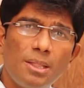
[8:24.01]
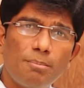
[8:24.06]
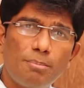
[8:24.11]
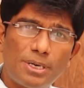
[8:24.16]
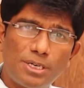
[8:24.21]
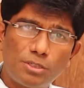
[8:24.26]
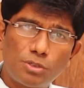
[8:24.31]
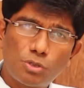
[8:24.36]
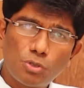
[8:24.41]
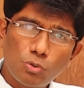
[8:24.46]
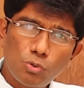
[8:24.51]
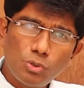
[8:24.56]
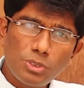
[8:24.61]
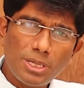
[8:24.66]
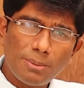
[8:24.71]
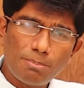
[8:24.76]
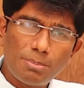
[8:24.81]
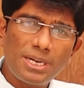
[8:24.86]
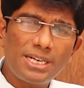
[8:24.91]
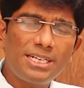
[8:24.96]
But through
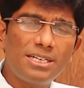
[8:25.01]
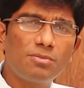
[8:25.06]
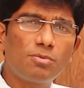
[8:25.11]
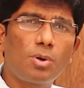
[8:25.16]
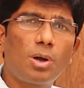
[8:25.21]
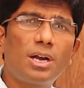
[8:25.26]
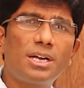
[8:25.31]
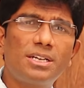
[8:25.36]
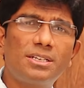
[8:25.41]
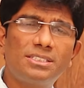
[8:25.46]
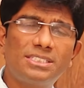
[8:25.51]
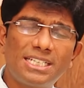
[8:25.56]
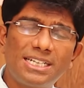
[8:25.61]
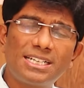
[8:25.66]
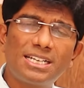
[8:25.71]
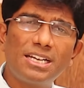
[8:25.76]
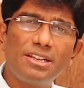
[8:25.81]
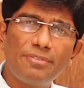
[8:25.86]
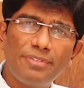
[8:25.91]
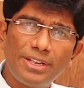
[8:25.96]
the blood, what
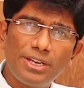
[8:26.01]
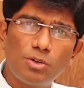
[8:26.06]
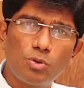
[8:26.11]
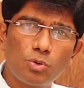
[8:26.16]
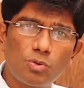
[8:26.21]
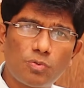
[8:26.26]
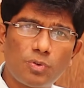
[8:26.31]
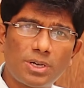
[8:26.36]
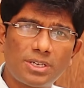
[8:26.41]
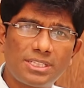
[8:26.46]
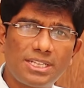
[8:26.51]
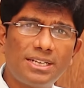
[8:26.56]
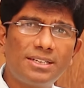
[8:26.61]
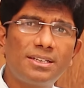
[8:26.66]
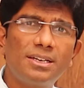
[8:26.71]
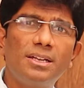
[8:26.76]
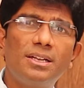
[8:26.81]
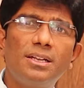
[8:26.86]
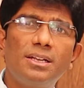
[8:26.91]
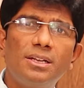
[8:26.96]
generally we look for,
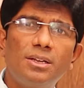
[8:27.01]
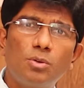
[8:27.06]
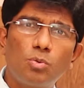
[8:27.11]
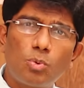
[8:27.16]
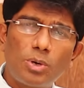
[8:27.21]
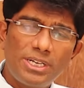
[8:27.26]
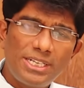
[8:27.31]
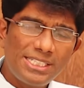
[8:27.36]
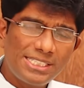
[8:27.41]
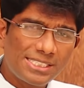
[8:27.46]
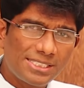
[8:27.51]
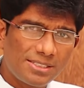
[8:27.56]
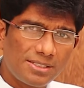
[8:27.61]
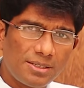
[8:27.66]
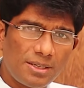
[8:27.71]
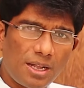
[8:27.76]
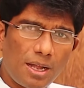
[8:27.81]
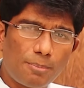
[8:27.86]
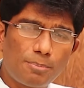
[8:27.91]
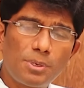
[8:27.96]
that one is
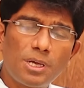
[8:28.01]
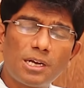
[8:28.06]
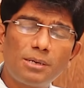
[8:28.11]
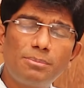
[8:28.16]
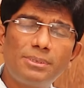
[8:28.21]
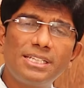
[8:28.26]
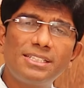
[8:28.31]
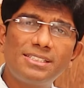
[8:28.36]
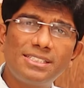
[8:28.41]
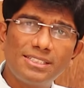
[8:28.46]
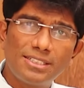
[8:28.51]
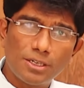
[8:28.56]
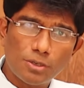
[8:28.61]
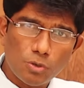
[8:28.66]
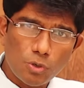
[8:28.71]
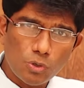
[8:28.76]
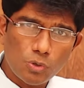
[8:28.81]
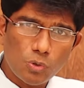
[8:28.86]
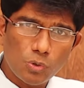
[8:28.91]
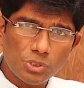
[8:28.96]
abnormalities in the
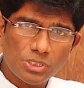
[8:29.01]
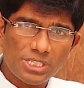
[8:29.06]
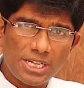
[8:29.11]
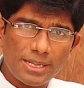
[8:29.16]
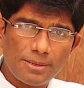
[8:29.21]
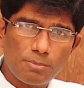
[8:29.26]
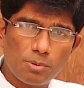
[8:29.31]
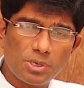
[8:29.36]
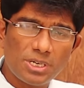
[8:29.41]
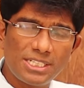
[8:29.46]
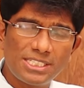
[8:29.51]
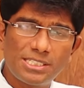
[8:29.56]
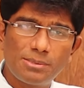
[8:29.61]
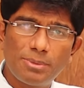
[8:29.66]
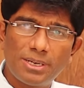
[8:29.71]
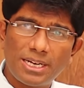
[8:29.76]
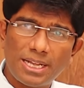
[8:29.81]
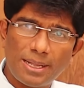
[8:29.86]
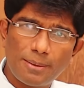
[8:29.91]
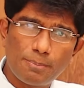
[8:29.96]
glucose,
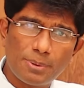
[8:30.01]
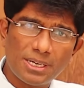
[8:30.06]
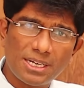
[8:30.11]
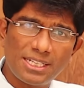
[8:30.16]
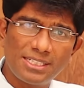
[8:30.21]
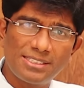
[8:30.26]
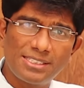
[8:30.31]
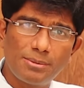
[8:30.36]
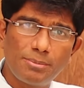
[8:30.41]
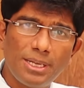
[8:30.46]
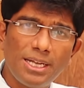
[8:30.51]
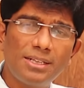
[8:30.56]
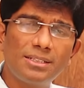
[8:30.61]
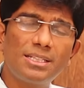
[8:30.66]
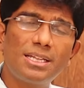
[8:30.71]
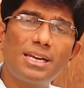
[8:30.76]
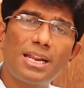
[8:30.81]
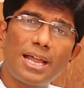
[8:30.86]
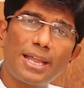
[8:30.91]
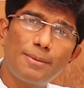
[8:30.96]
hypoglycemia and hyperglycemia,
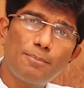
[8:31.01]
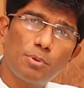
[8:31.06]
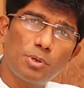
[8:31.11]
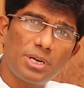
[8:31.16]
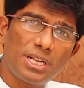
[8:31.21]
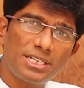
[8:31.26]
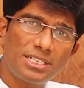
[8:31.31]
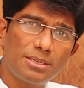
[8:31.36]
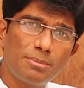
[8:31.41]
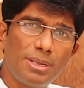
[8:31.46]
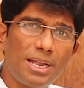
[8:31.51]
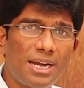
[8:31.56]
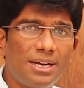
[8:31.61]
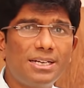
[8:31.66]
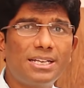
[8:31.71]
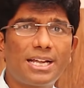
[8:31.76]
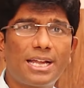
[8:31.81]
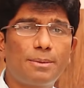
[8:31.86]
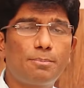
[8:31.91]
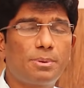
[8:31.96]
then hyponatremia
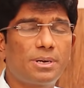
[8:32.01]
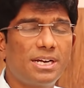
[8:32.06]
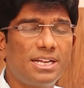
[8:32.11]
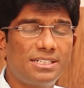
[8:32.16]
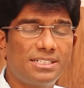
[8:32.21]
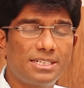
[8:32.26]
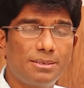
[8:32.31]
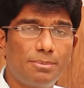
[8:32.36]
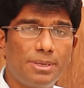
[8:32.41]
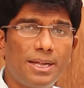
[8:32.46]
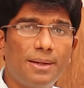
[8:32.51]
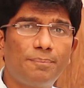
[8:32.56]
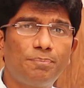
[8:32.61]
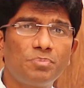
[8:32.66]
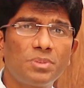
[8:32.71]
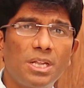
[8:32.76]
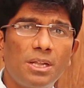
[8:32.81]
and hypernatremia.